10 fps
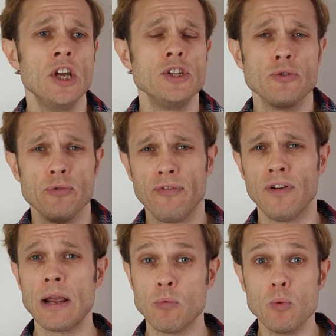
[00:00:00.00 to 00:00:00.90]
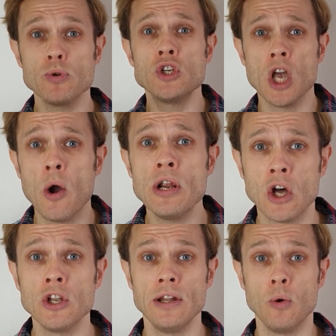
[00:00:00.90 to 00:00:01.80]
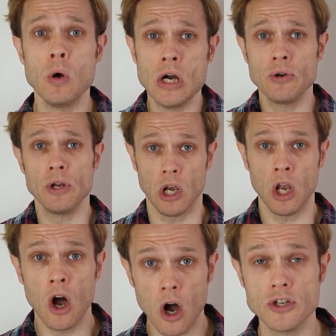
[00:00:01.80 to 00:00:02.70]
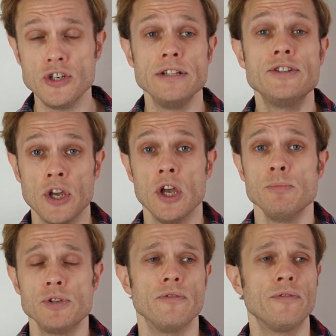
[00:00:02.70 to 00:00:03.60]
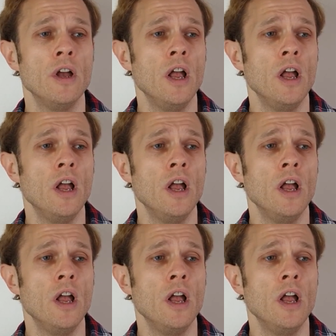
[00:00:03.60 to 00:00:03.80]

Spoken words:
to reflect what was going on in the world at large in terms of